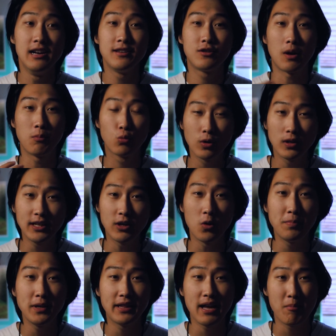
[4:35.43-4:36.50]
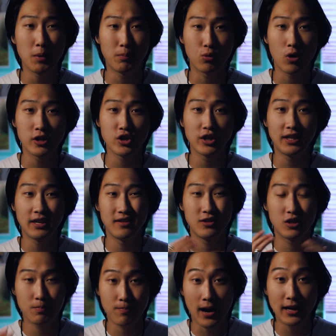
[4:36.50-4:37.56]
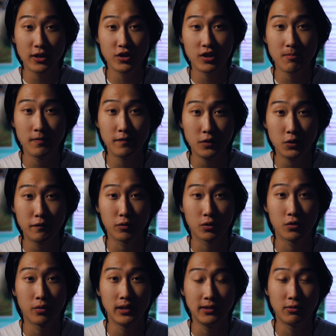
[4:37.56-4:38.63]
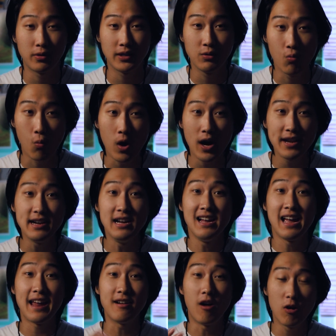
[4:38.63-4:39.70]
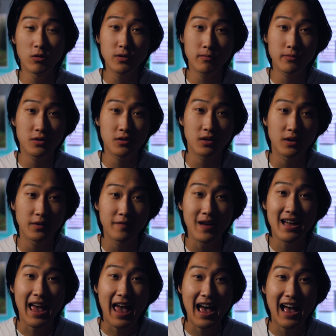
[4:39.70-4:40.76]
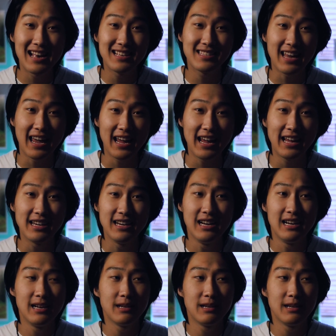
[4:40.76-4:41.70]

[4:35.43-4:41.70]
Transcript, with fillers: so I'm really hoping that my project can inspire some of you for twenty twenty-one and also serve as a